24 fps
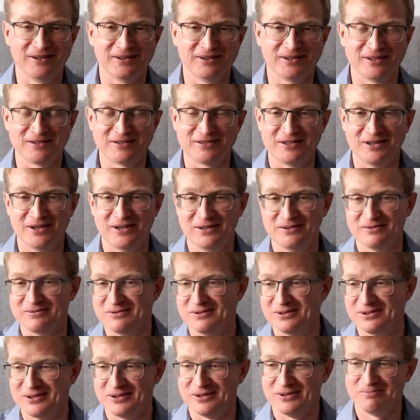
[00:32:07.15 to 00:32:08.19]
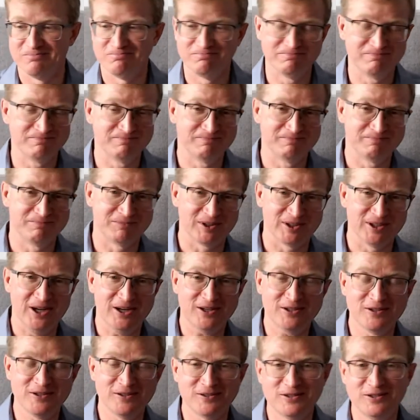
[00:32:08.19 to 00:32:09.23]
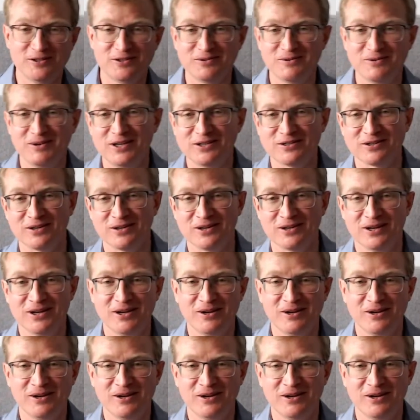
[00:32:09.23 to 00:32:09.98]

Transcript: let's say, production situation.